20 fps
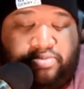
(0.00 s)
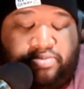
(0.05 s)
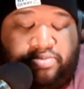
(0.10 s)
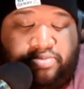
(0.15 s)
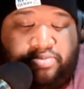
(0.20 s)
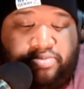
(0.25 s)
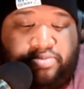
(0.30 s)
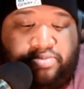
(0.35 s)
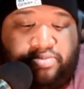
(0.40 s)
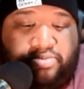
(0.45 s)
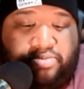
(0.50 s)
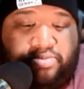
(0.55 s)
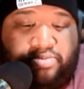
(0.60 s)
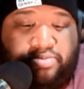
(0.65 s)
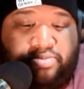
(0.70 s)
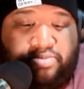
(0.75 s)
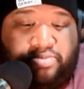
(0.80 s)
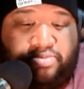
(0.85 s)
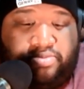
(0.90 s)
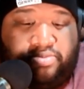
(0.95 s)

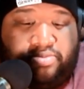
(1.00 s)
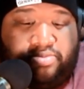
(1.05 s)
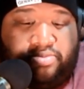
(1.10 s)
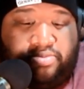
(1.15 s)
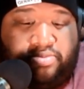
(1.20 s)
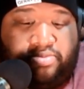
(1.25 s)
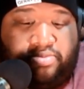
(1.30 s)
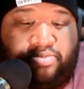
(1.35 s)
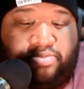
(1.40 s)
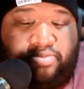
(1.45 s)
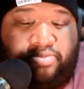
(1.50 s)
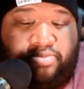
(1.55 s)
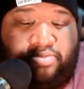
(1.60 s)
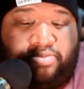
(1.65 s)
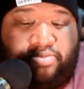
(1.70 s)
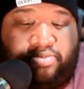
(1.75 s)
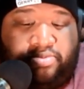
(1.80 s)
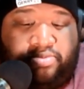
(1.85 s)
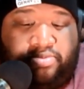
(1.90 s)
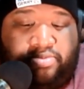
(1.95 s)

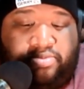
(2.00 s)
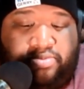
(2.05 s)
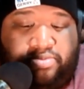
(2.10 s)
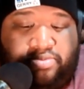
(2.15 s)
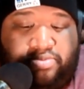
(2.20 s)
No words are spoken by the person on screen.